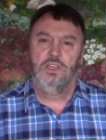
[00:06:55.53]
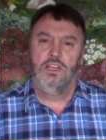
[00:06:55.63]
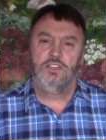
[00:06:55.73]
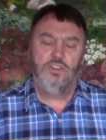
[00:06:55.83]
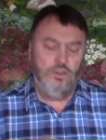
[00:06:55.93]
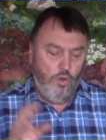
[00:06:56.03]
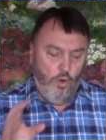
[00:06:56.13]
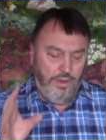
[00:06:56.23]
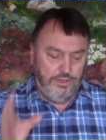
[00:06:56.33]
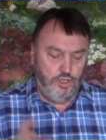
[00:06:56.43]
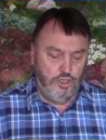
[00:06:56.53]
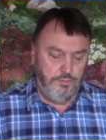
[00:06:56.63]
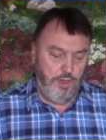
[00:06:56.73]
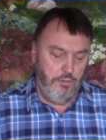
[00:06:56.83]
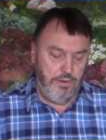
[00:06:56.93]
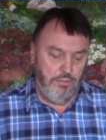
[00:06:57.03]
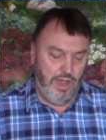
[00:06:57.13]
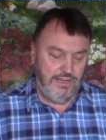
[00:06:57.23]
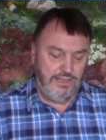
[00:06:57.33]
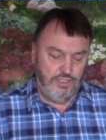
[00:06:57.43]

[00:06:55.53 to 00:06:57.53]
It's not always good to be open-minded.